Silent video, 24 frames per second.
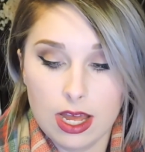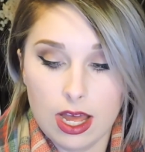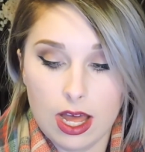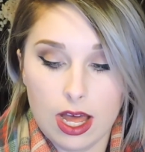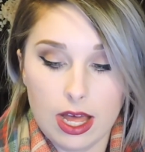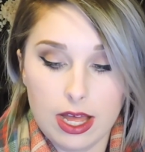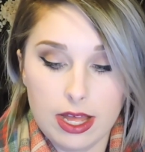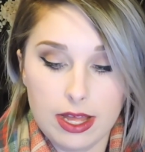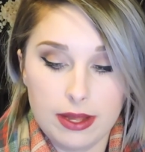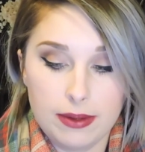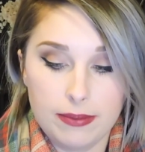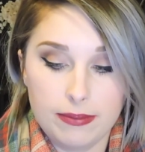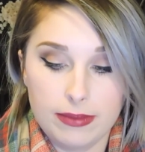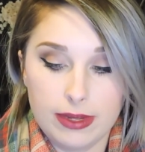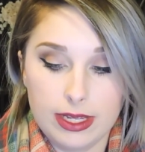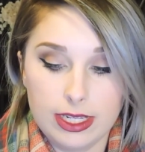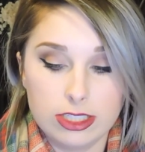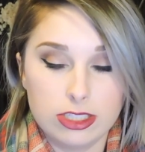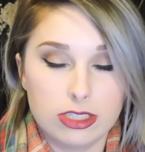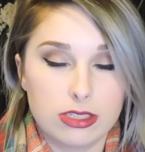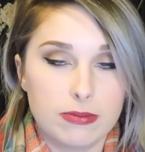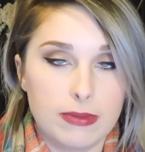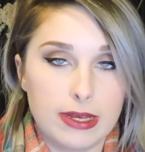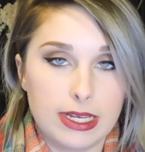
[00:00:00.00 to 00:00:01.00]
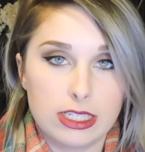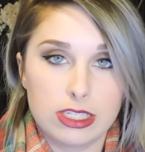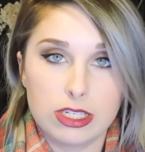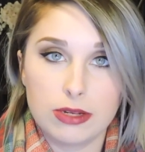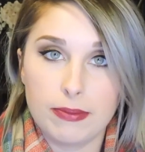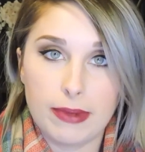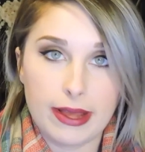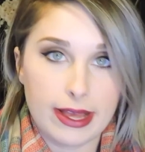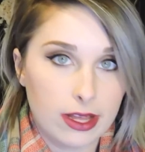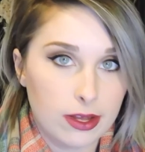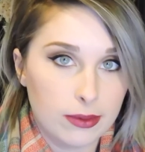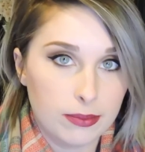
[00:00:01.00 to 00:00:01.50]
It just makes your
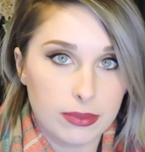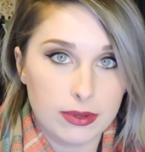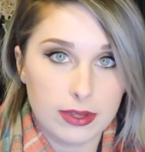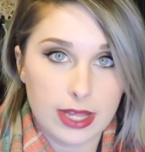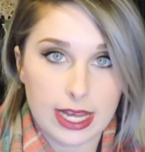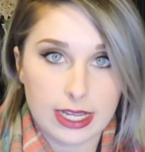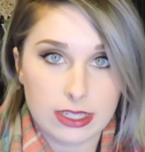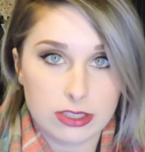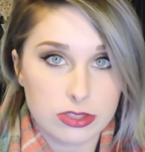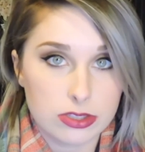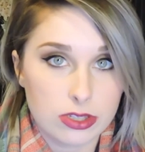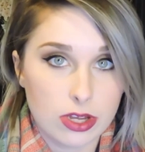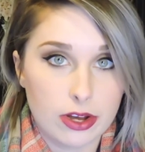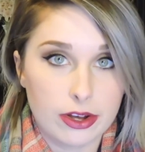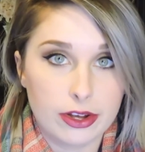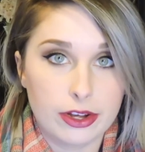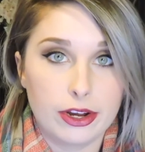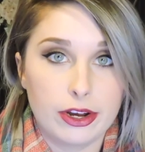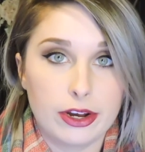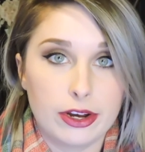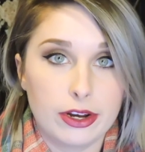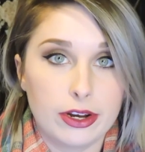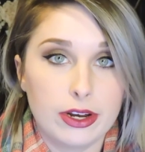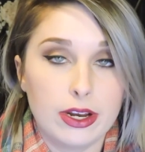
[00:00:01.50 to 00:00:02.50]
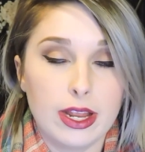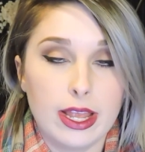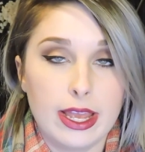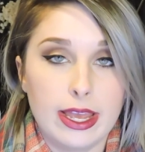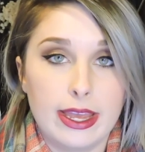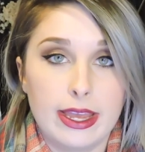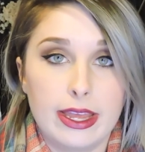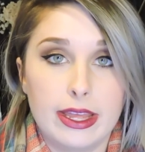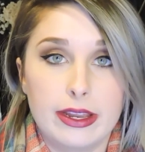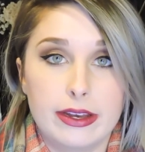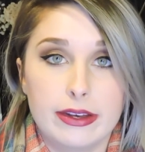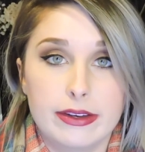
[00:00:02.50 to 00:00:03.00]
makeup last longer
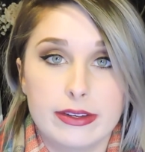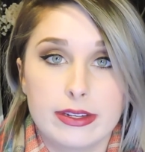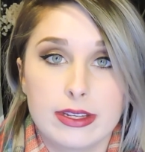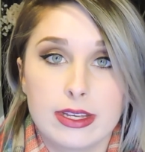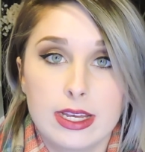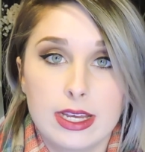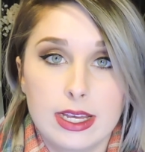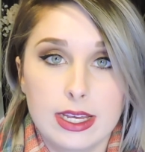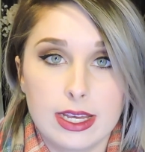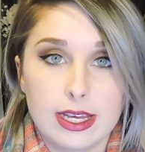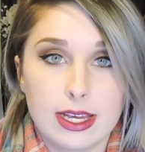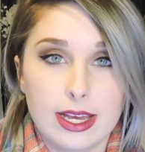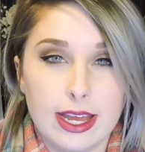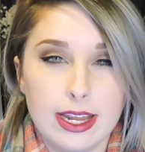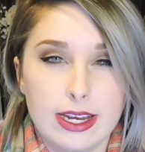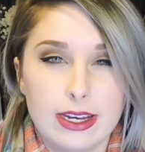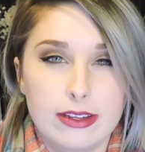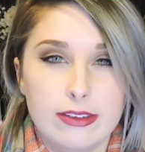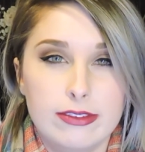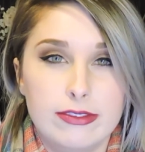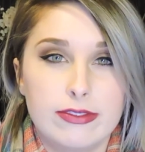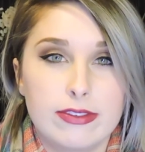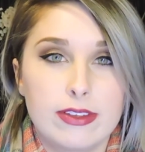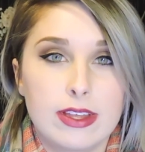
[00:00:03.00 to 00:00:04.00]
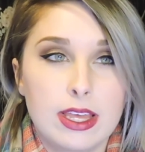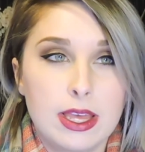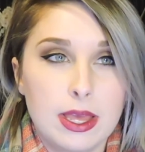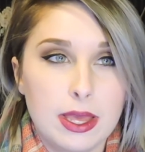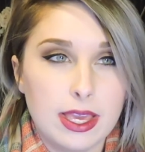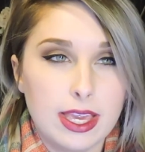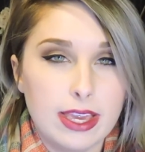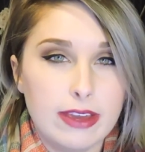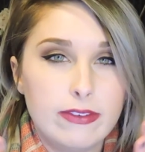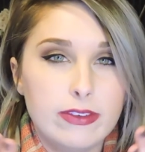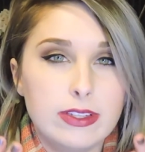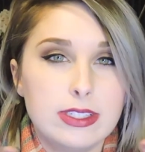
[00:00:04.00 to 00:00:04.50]
and kind of
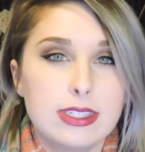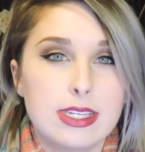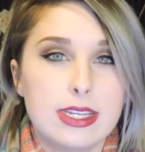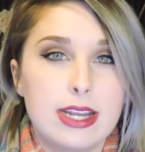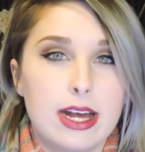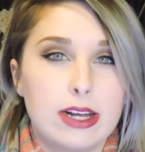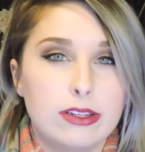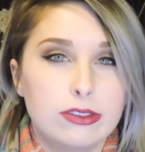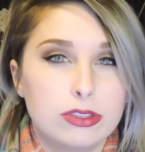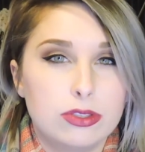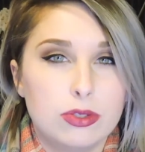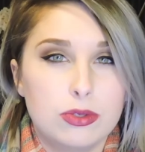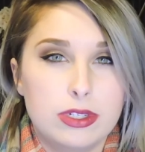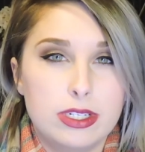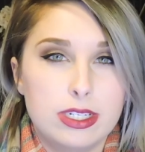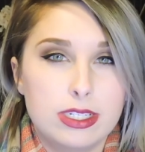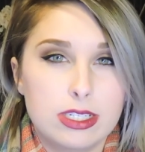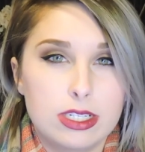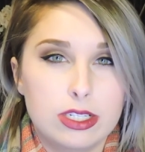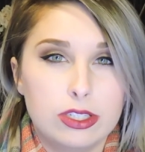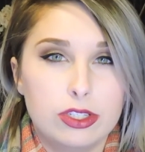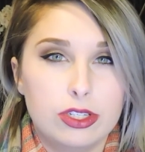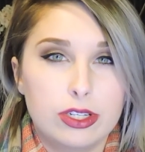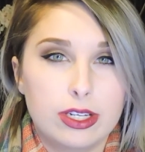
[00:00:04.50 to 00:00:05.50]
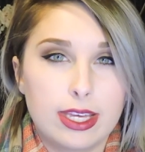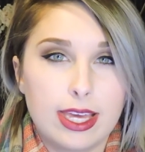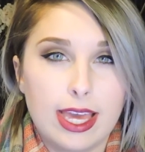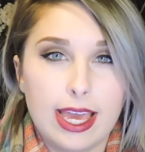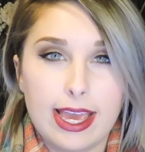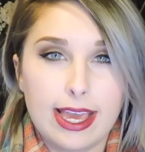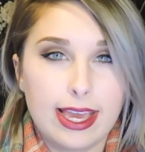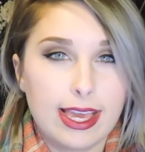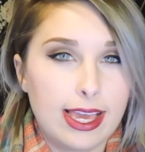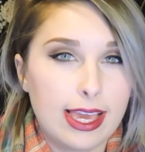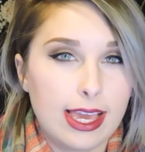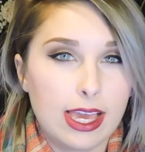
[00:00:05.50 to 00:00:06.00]
evens it out so it doesn't look
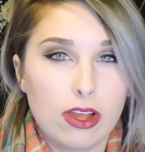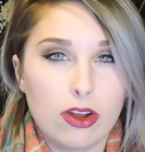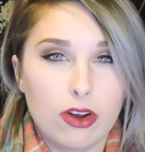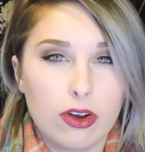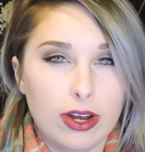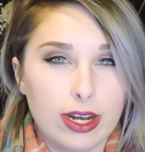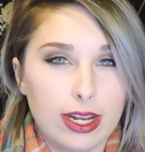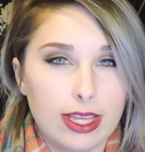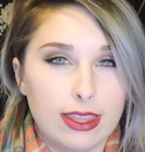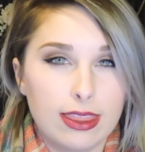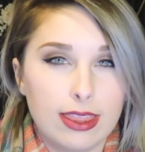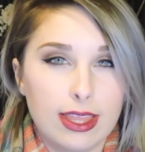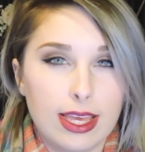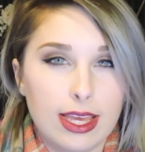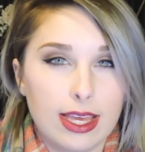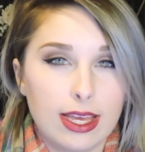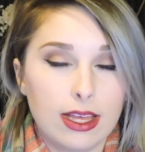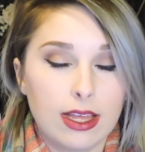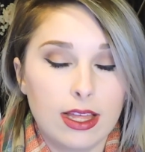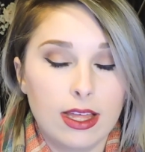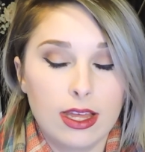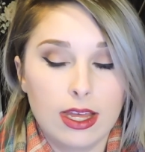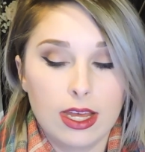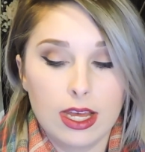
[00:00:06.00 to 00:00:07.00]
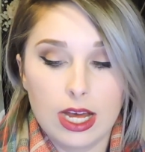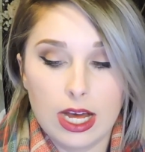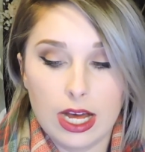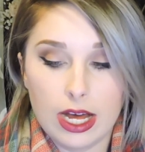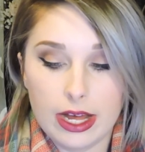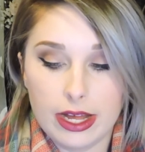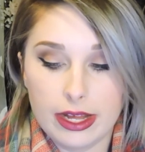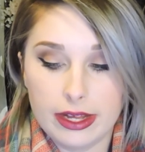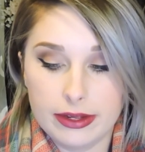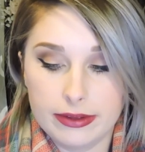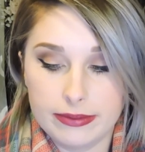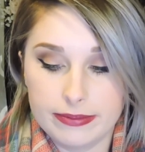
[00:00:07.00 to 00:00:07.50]
cakey or anything.
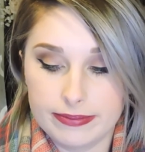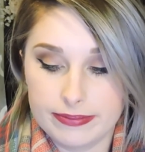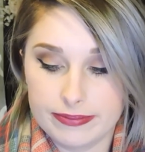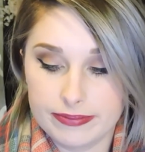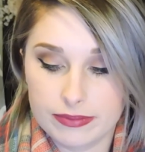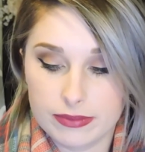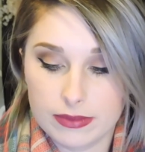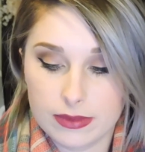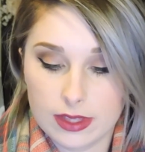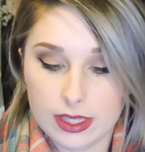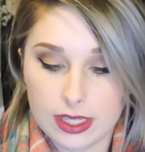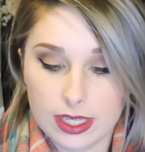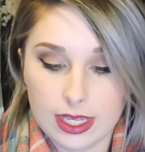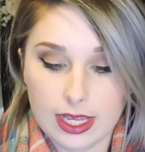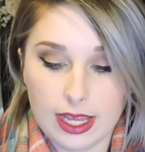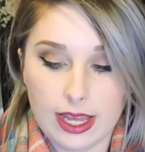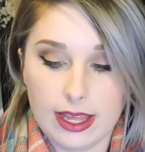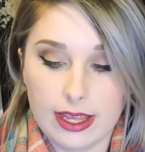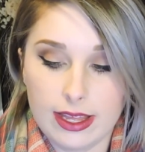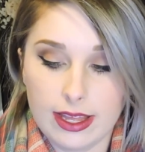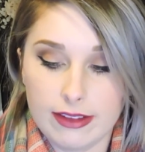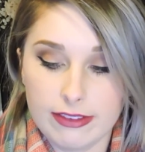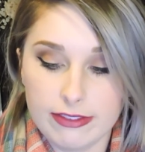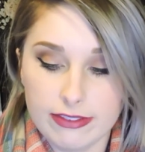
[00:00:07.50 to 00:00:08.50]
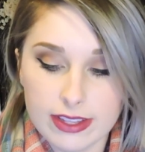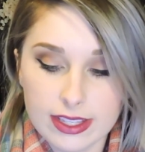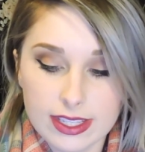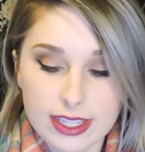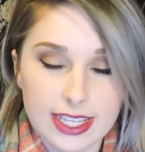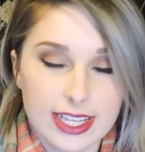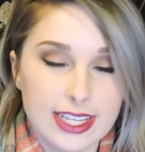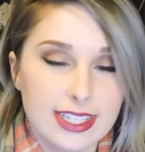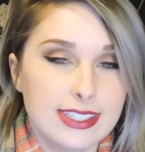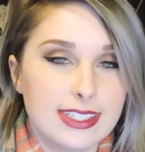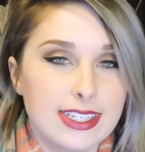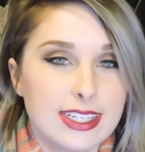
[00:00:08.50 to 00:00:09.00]
I feel
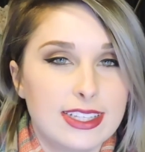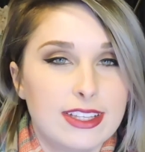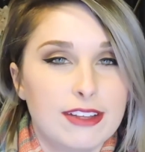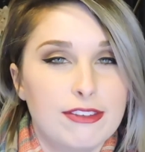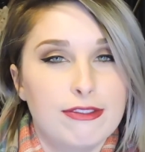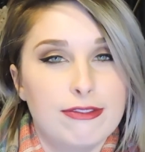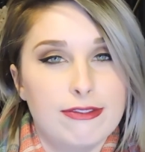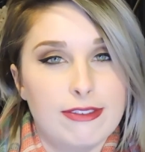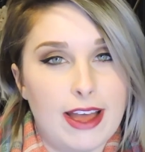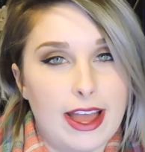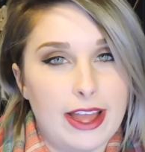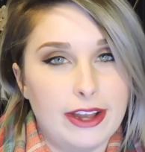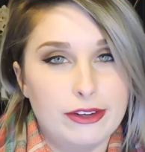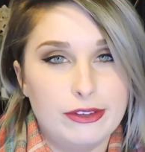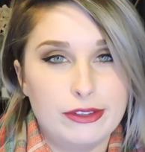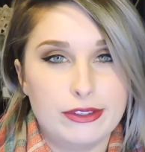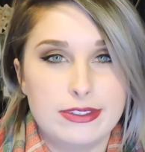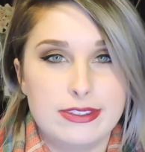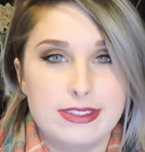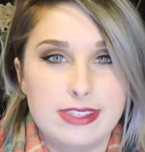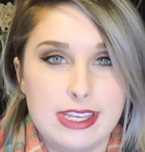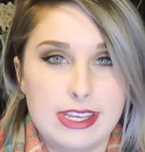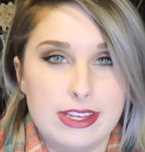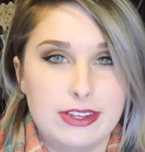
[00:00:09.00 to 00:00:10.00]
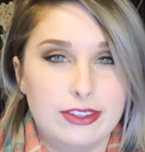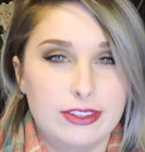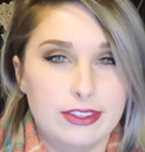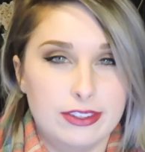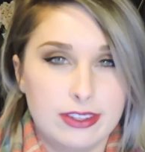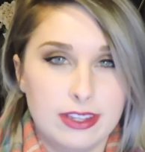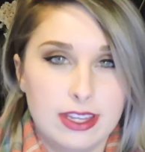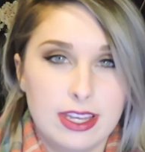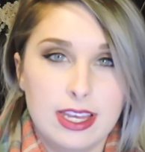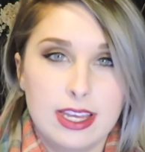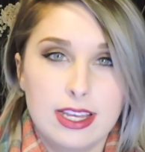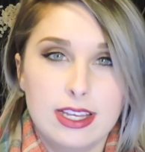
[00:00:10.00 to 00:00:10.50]
like it's like the final
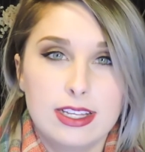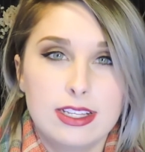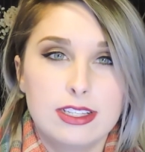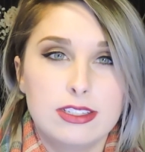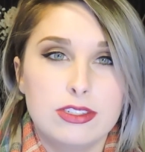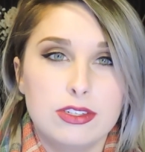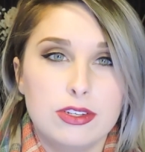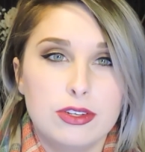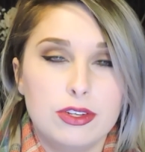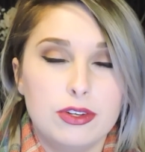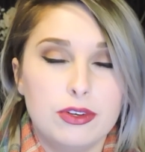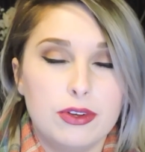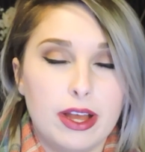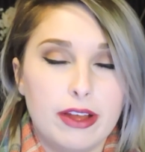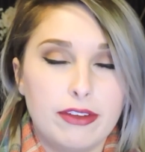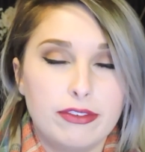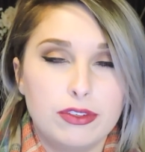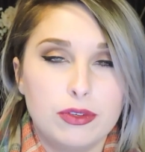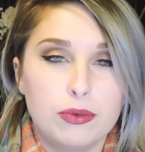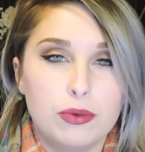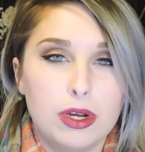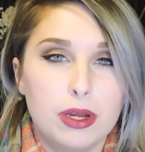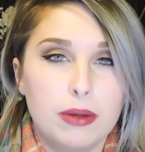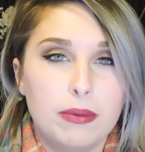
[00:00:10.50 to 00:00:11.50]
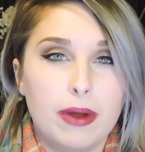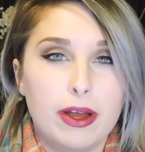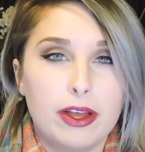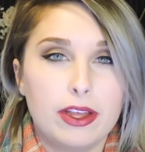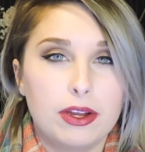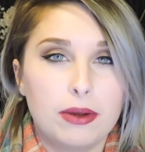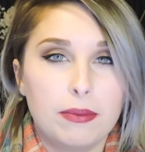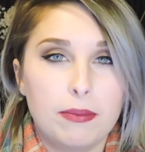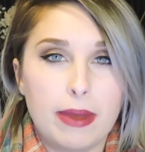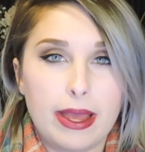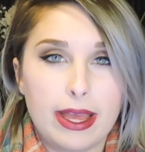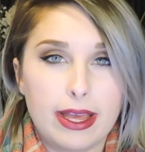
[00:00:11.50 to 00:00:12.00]
seal, so you don't have to worry about
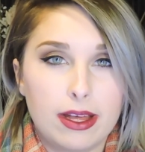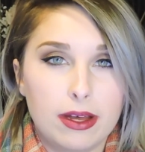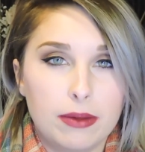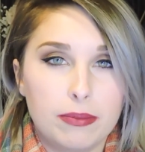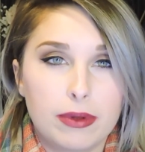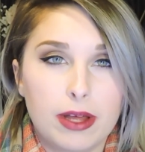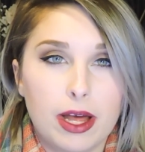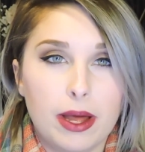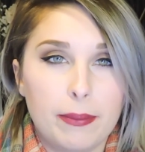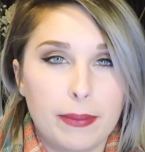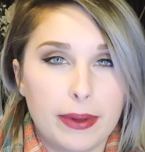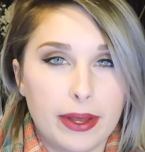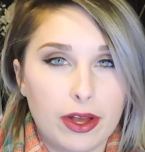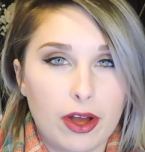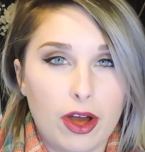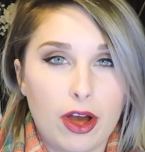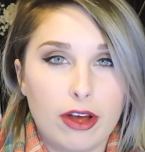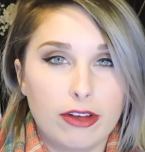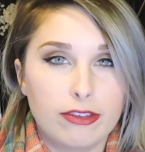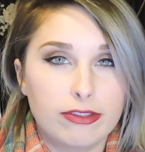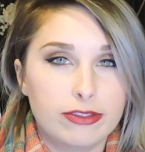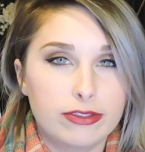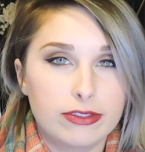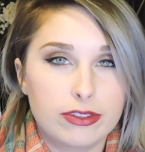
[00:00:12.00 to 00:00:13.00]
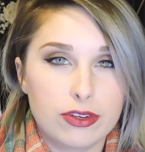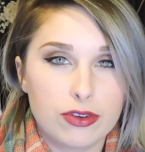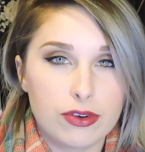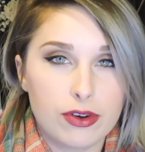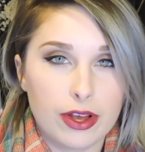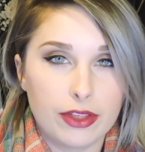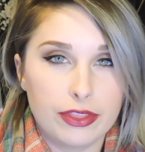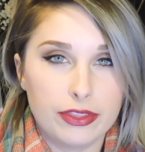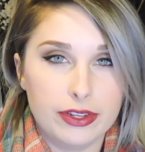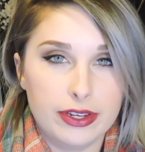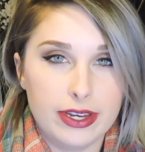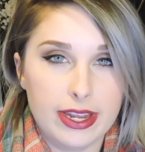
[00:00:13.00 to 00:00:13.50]
your makeup coming off
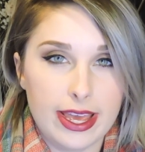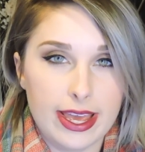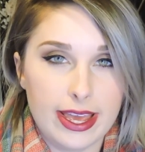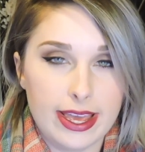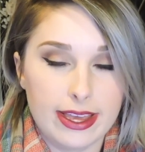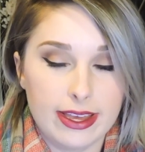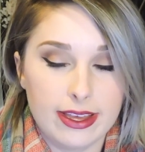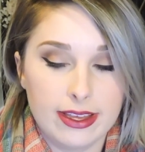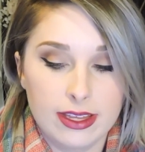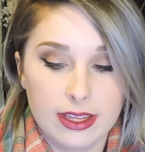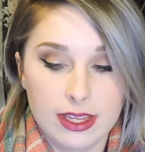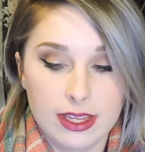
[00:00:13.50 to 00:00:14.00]
throughout the day.